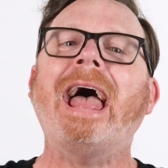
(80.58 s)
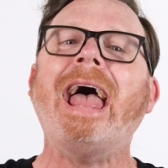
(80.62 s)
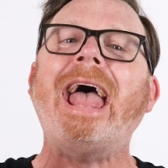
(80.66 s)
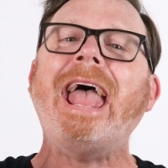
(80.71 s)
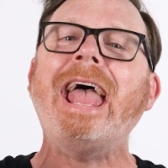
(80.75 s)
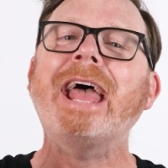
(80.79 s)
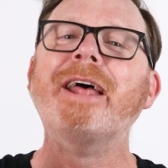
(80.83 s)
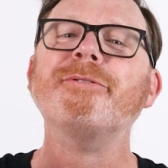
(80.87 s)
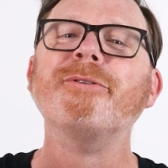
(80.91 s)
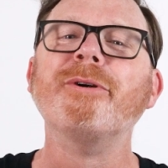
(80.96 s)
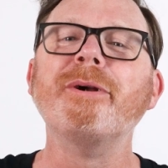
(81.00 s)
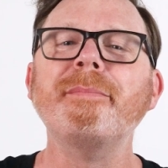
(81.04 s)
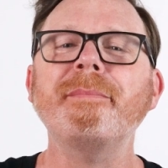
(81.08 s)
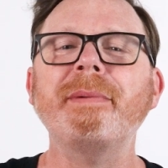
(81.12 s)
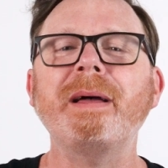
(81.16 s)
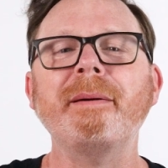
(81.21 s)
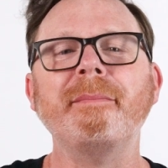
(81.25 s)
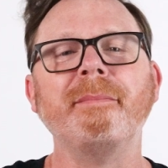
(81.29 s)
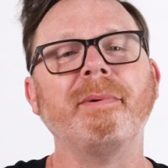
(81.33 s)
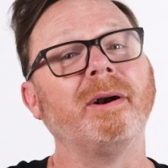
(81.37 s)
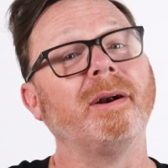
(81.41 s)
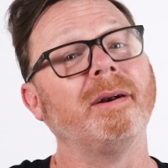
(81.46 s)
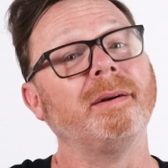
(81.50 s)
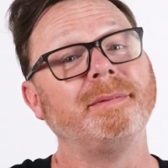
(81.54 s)
And
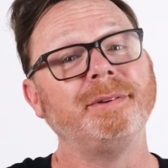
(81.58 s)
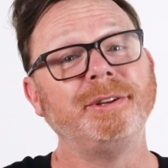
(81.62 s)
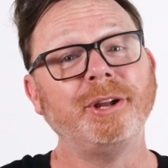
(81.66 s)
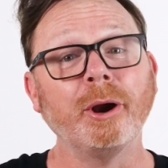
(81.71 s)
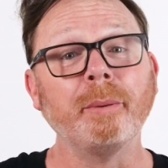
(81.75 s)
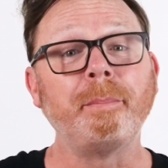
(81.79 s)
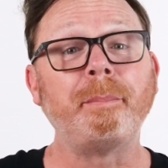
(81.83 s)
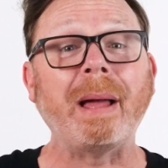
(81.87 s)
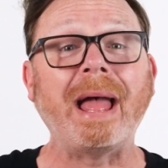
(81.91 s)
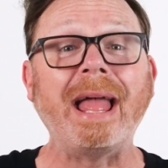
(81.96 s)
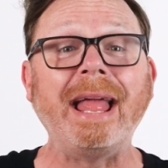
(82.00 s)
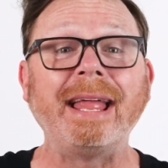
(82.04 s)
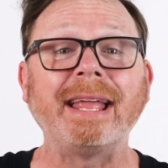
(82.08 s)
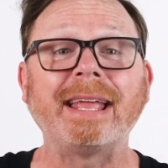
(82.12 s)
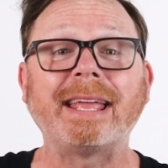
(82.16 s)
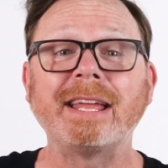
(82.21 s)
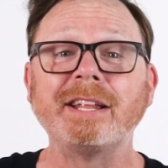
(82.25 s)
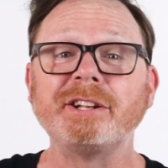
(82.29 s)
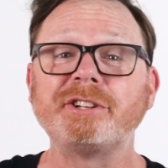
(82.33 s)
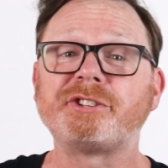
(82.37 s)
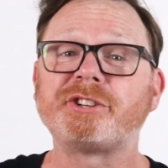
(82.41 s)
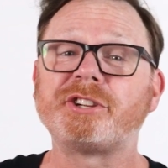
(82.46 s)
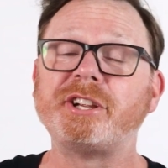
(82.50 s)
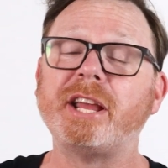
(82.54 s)
remember, your paint
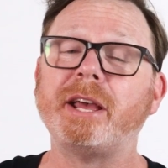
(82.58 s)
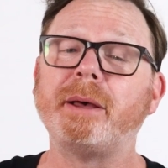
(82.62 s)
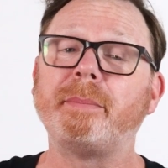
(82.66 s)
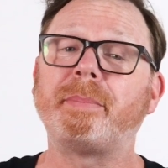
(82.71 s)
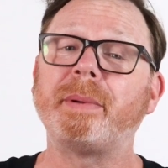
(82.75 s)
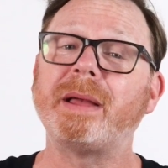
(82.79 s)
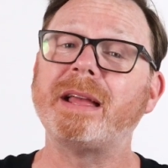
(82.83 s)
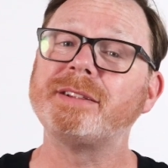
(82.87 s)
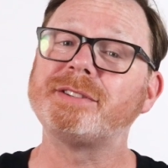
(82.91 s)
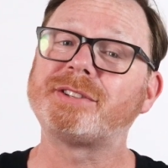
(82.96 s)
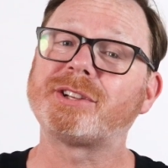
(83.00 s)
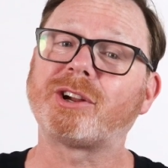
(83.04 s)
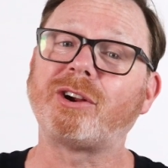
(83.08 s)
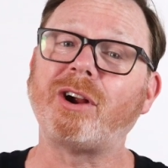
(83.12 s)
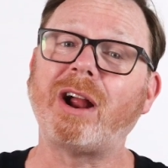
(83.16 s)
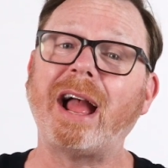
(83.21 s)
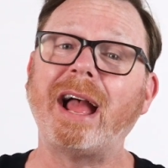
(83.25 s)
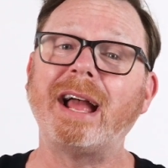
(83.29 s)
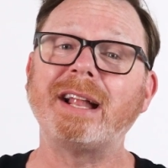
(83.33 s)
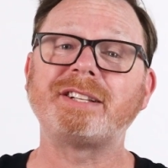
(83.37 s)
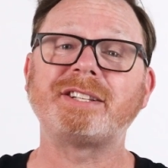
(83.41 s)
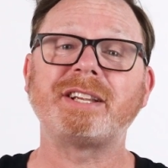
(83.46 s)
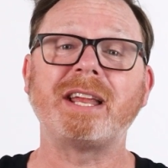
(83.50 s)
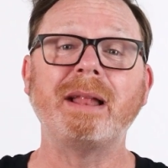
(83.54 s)
can chip and
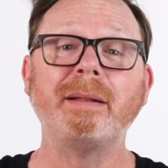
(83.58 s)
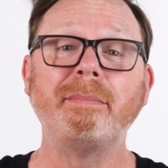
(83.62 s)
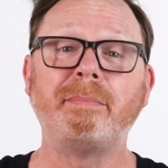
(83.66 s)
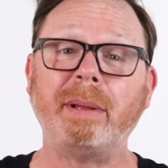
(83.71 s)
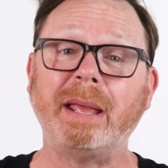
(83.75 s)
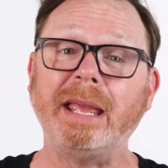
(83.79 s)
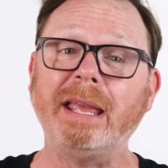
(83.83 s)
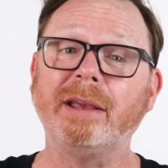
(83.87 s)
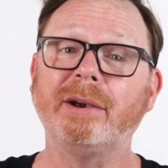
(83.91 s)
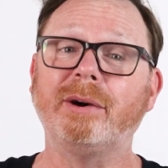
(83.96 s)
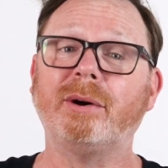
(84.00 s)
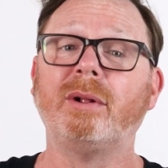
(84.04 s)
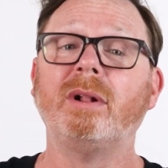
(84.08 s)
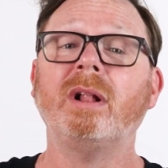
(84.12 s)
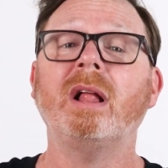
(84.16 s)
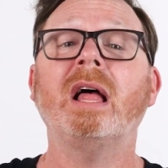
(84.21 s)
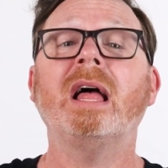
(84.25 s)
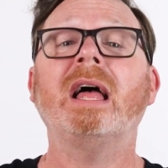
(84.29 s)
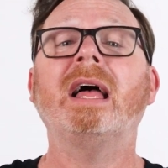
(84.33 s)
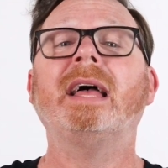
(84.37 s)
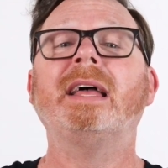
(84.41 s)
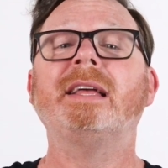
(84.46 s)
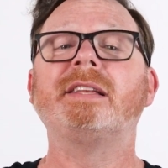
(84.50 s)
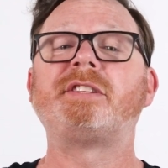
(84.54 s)
scratch and peel,
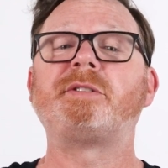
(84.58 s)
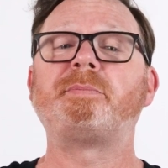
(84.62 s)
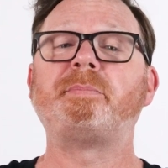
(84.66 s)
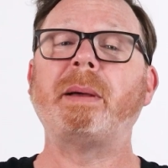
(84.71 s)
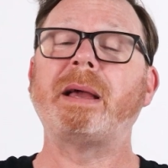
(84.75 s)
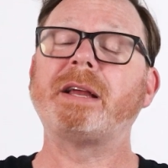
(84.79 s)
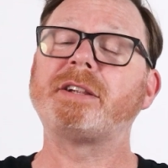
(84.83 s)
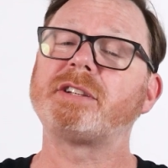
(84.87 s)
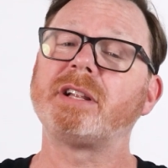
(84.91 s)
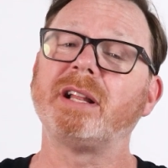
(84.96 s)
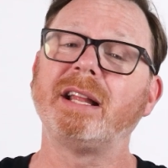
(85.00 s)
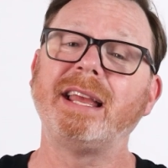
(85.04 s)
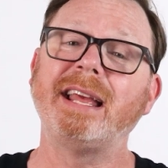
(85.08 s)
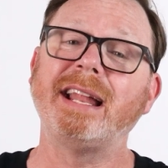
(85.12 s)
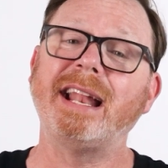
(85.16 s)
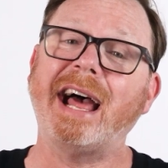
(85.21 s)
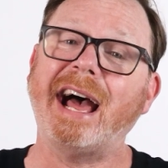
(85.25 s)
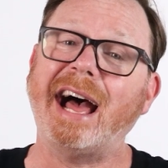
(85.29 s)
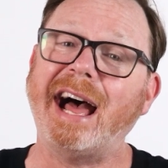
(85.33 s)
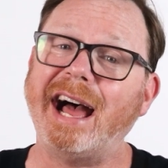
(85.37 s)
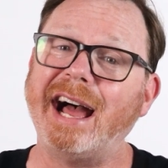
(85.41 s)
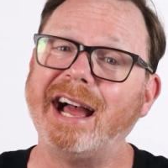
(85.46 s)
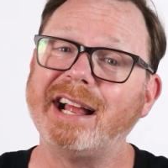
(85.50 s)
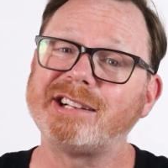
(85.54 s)
especially in a
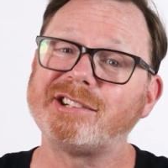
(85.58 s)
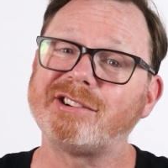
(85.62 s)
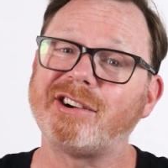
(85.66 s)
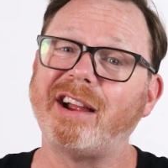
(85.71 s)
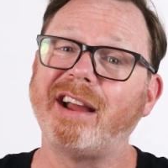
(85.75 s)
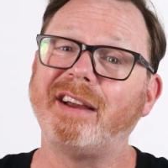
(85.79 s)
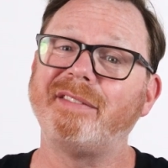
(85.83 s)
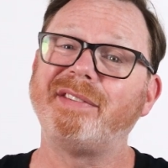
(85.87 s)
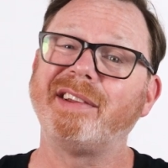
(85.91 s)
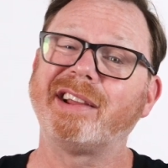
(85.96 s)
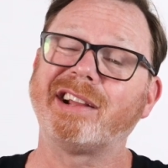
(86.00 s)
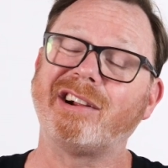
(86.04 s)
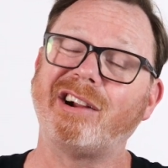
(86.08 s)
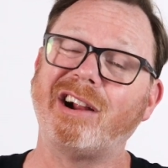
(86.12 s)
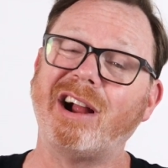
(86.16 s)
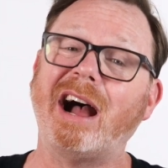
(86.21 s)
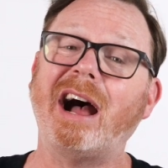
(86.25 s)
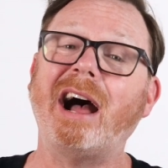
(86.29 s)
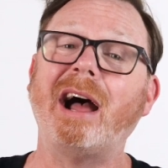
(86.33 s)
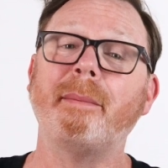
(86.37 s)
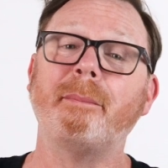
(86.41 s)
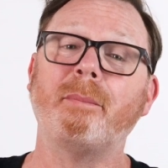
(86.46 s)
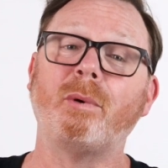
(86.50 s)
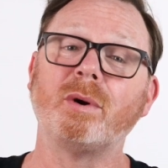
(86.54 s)
high traffic or
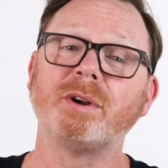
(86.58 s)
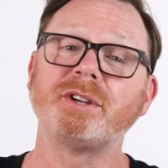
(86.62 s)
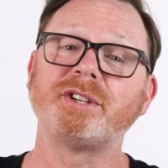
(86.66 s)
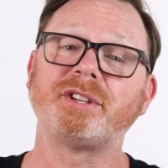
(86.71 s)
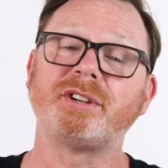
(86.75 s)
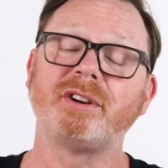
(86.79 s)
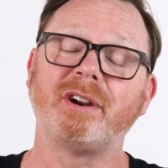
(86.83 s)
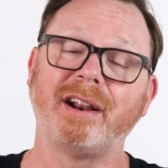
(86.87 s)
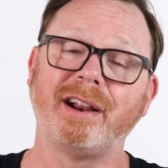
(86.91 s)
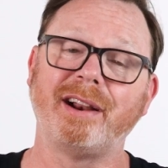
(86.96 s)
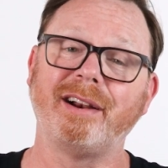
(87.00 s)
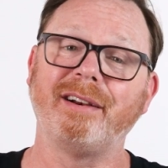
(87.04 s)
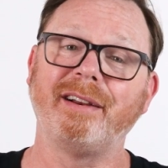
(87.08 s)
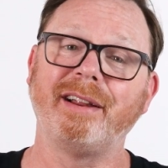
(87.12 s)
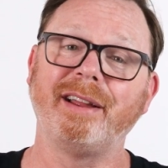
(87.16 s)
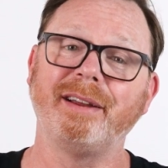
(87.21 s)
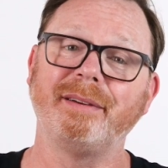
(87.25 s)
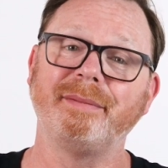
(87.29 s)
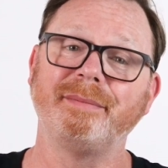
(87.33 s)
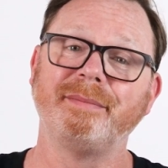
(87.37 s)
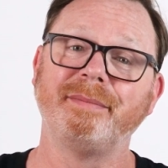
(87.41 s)
high moisture area.